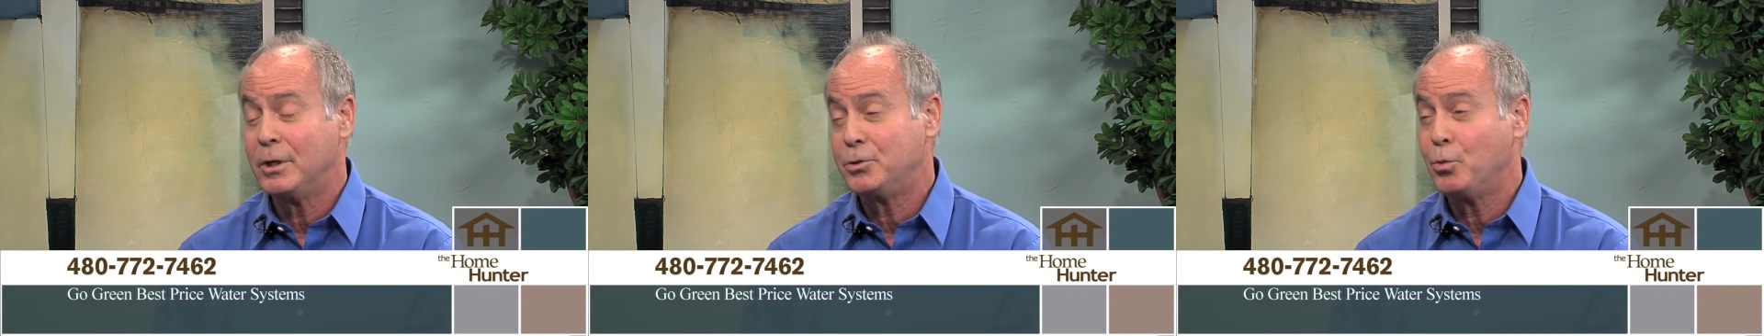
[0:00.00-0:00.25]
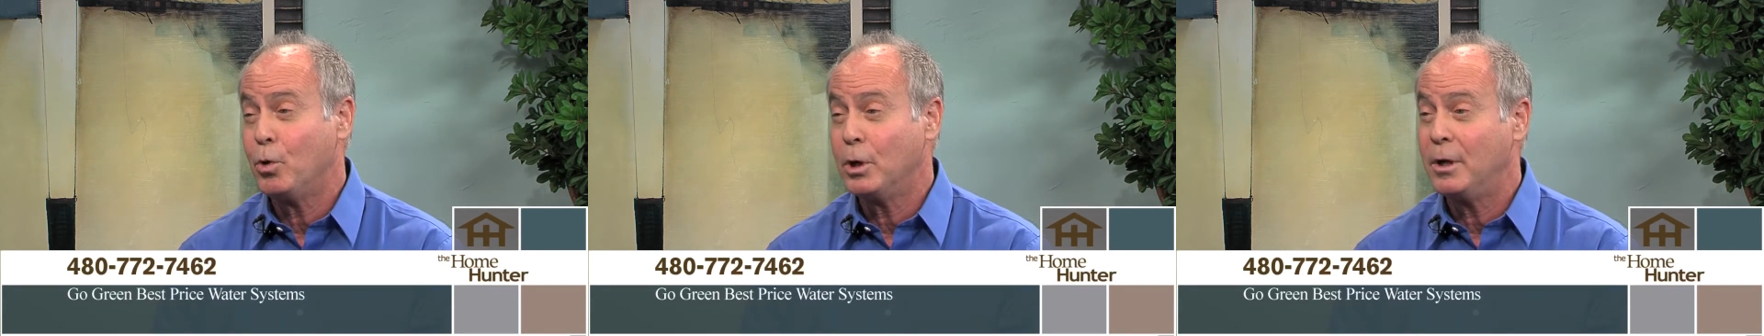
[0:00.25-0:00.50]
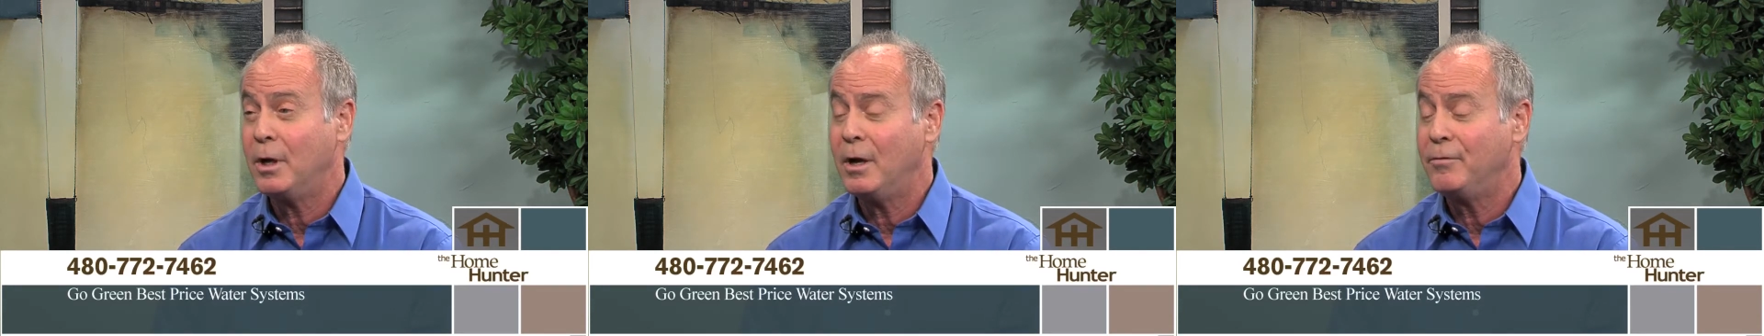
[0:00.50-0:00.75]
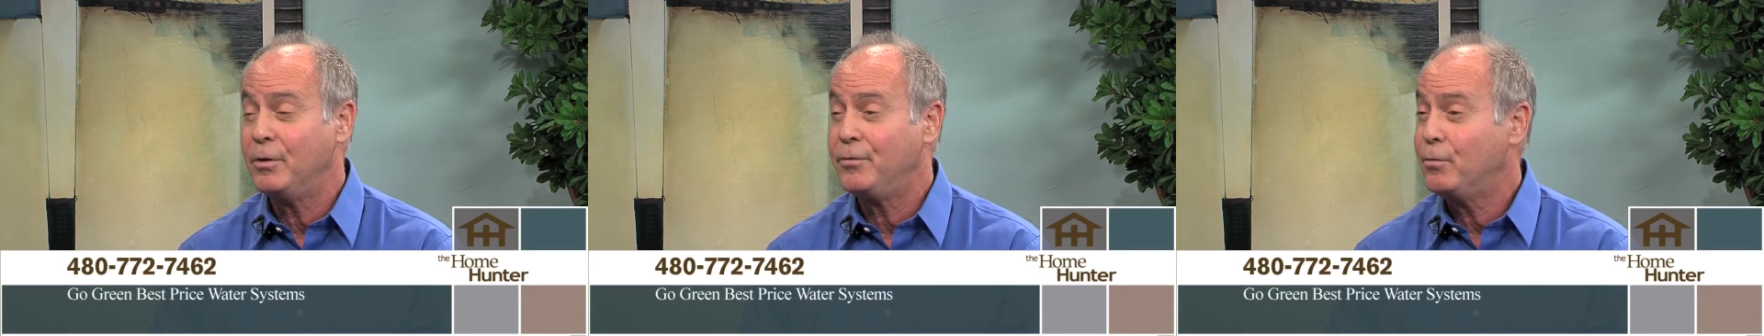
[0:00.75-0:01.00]
fresh water
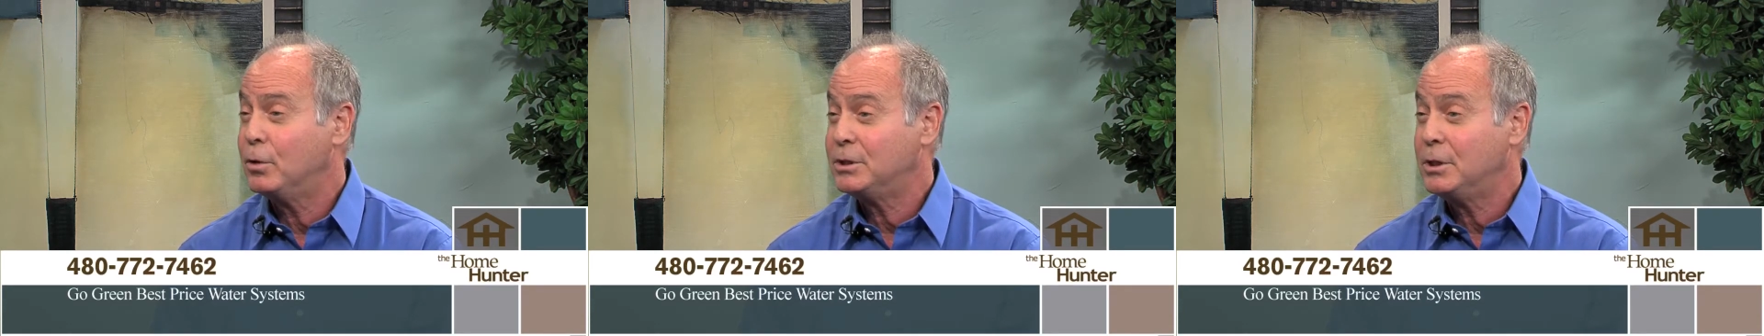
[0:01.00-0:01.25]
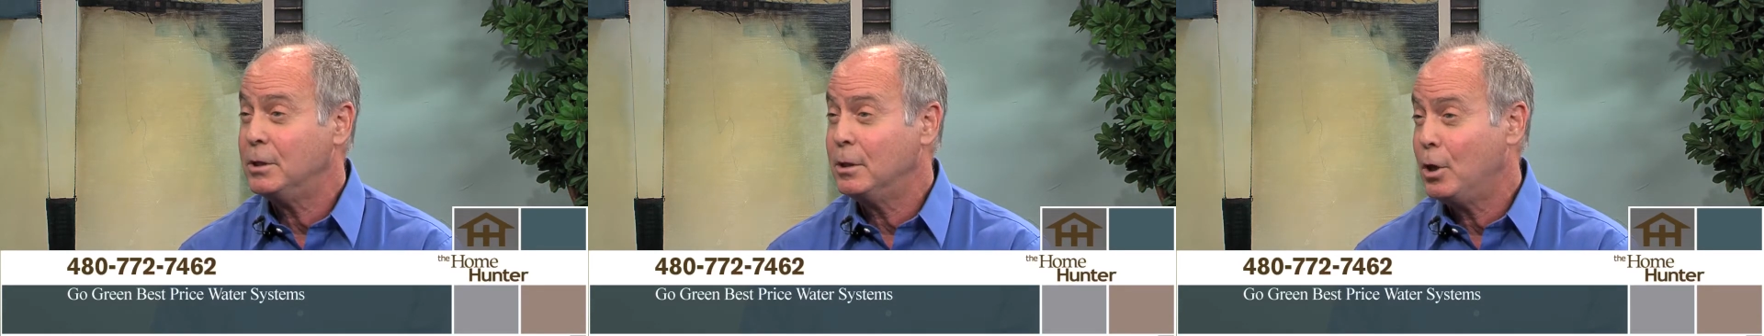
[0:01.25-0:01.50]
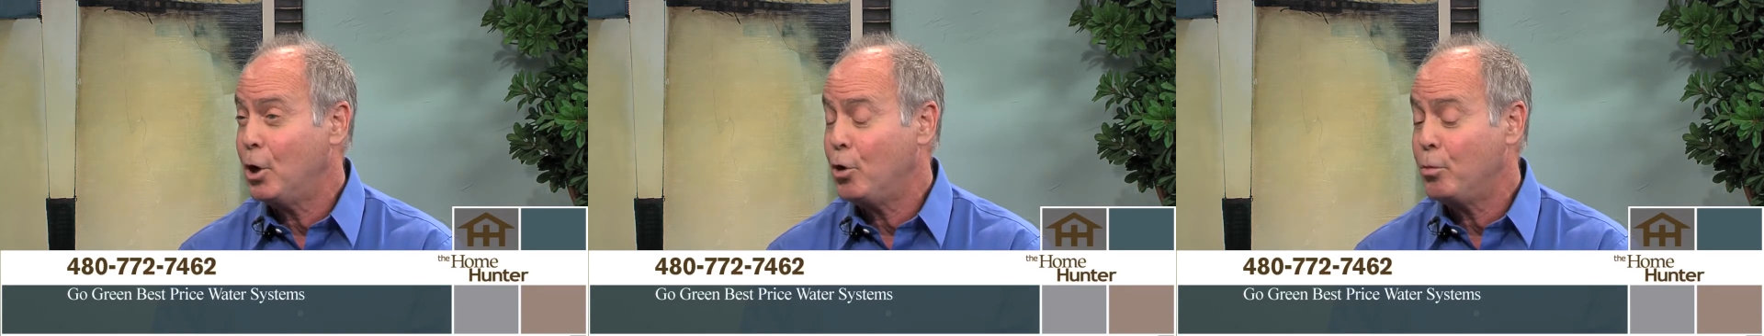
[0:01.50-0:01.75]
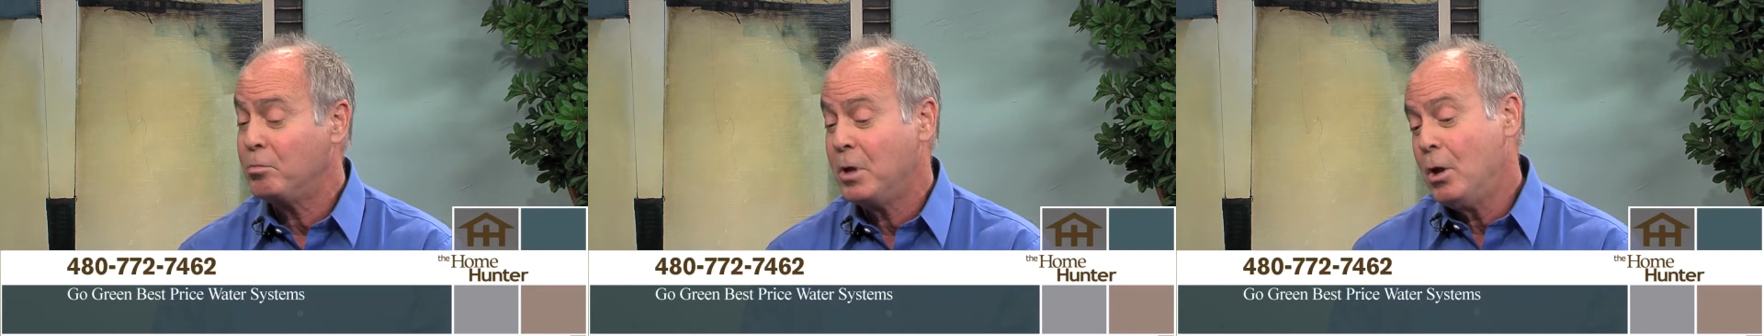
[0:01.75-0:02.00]
to every faucet in the
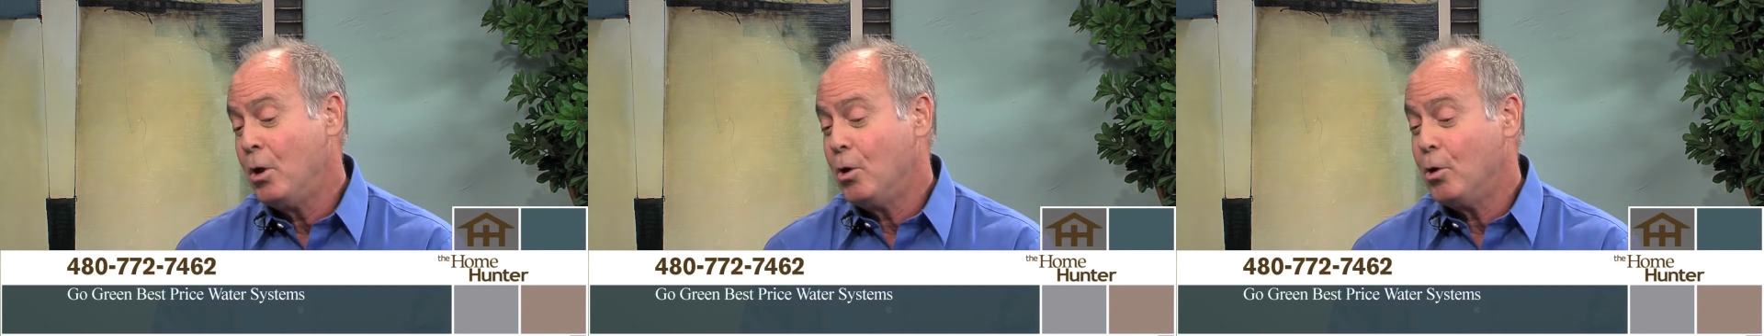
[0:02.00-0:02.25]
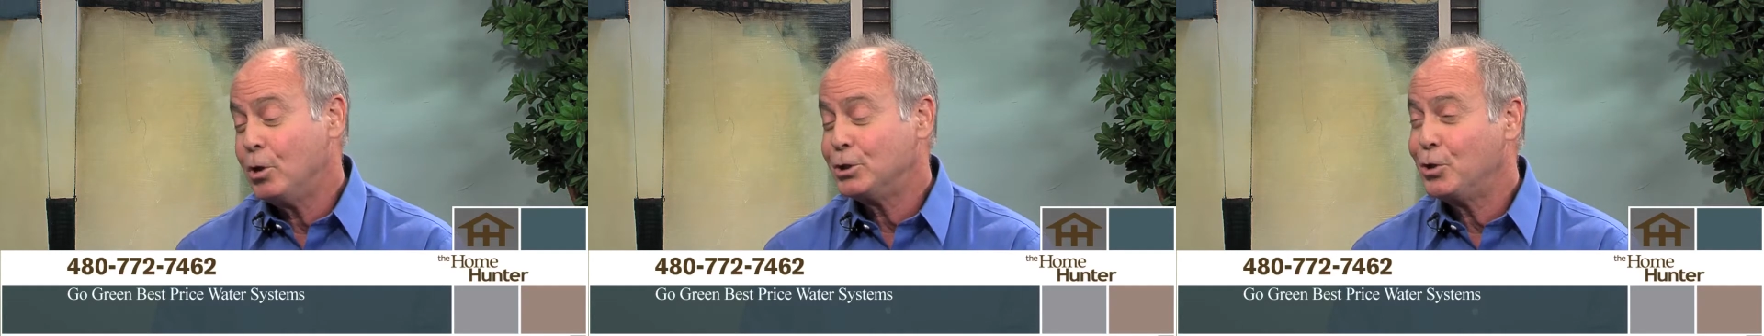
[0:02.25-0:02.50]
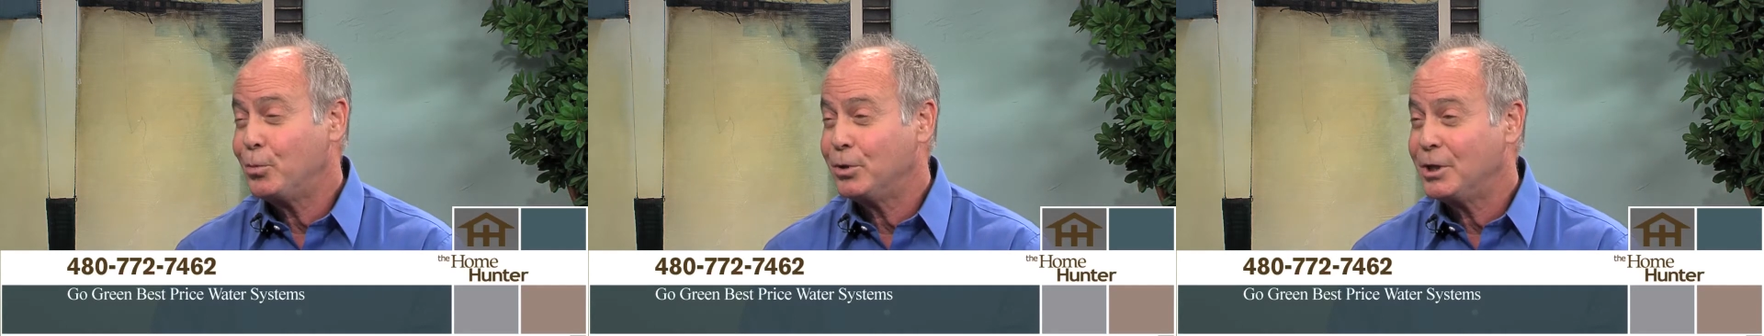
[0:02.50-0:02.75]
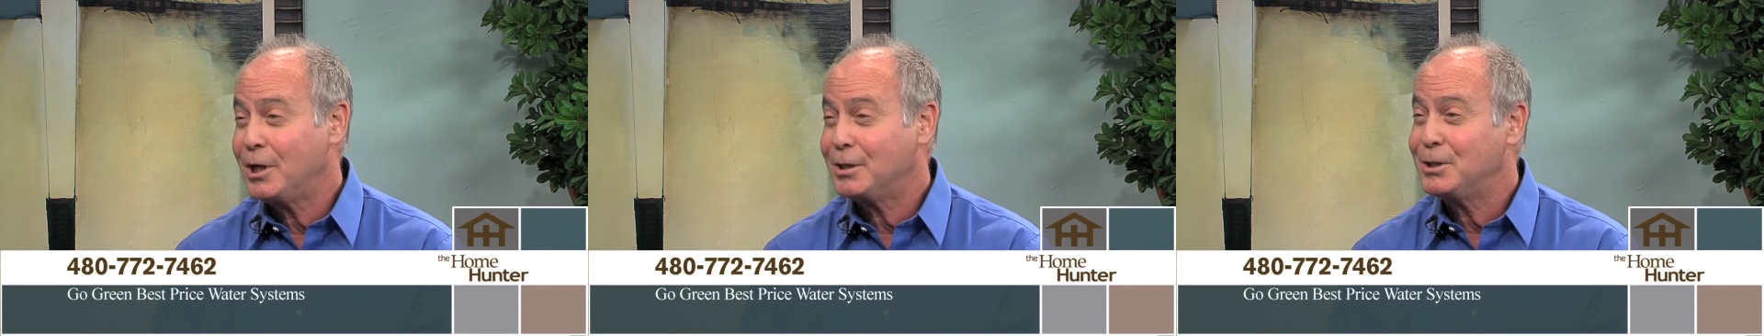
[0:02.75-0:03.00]
home, also
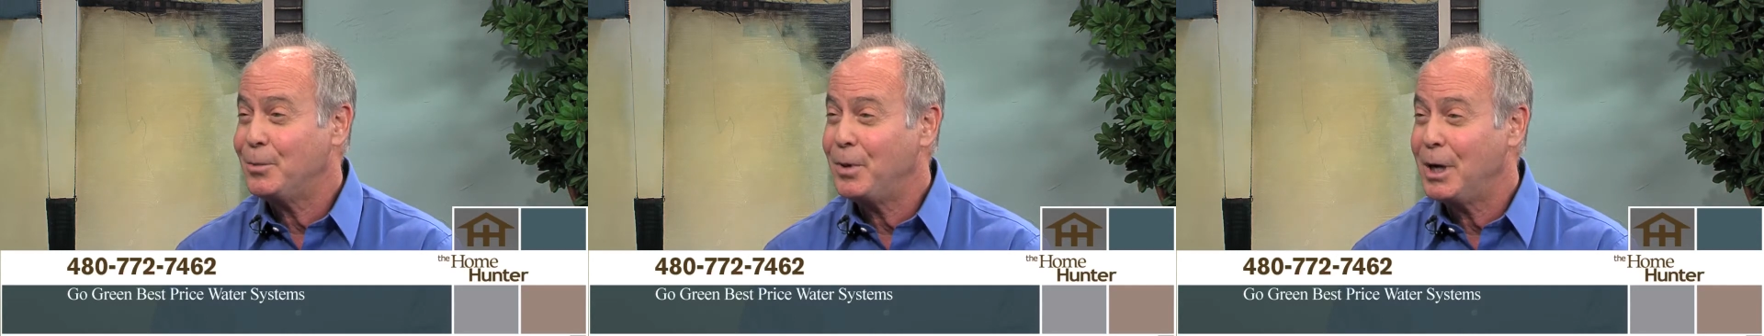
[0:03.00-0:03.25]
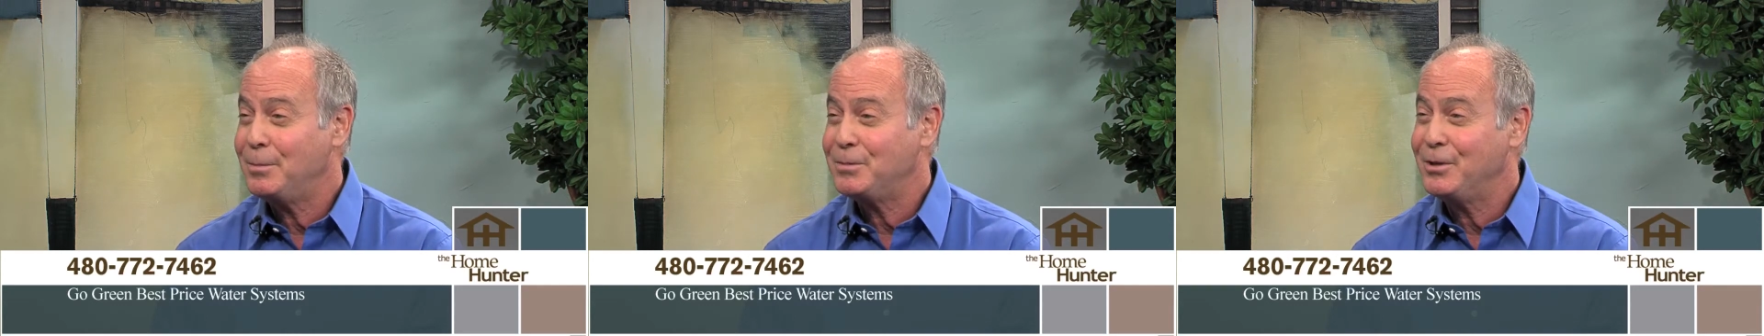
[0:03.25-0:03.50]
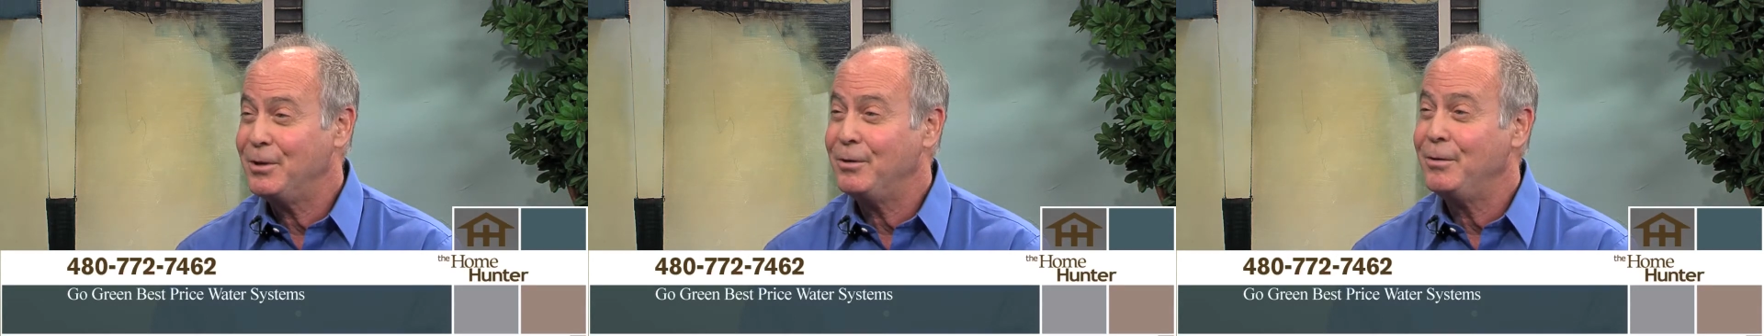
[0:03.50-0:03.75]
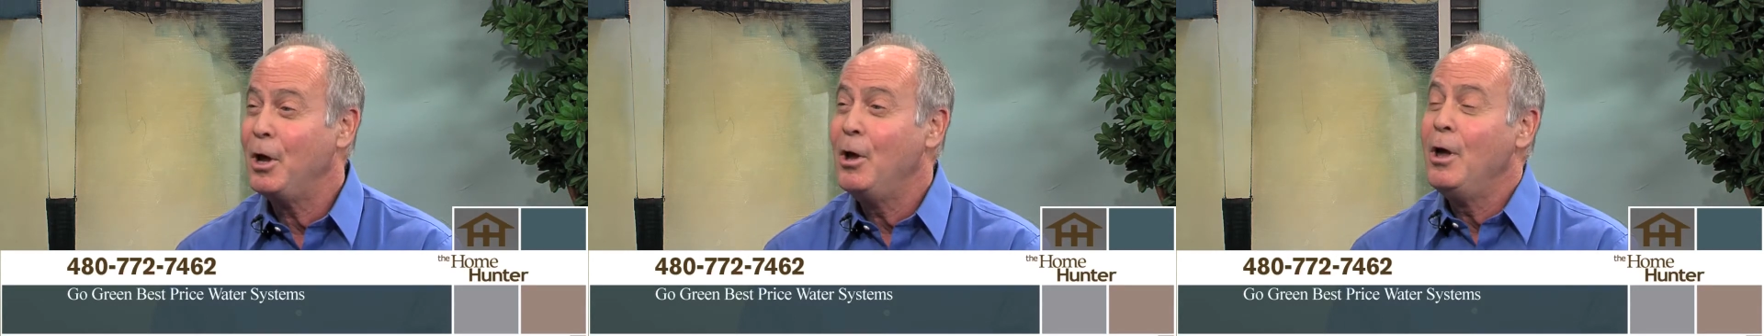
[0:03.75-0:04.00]
protects the pipes
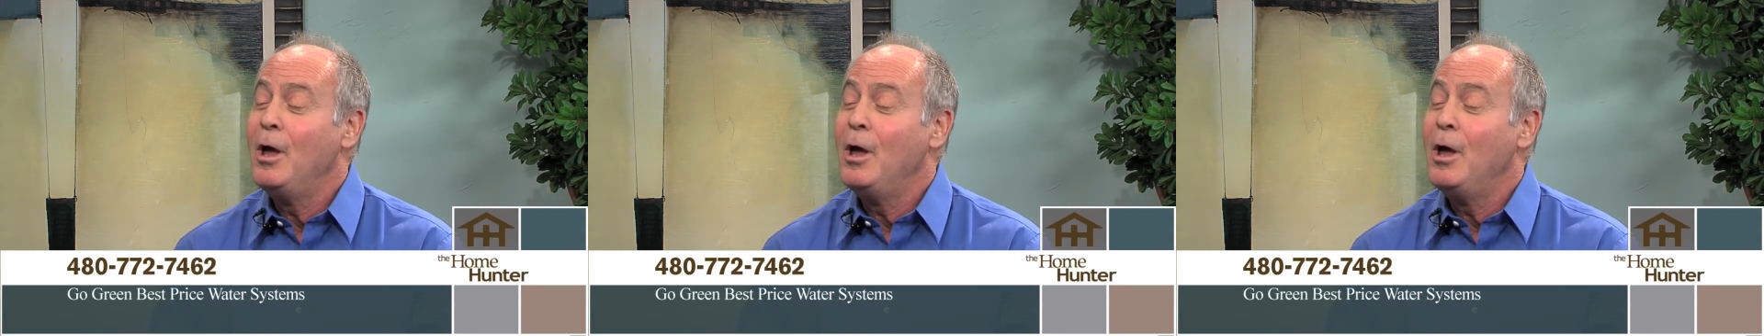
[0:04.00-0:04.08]
and